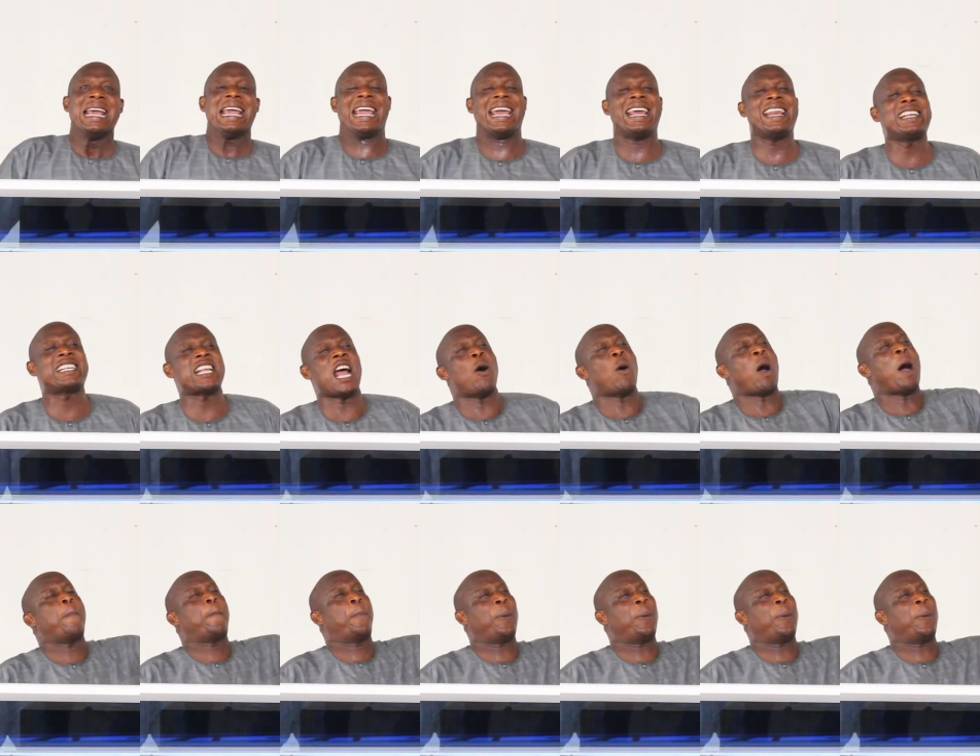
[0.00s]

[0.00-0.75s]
It is our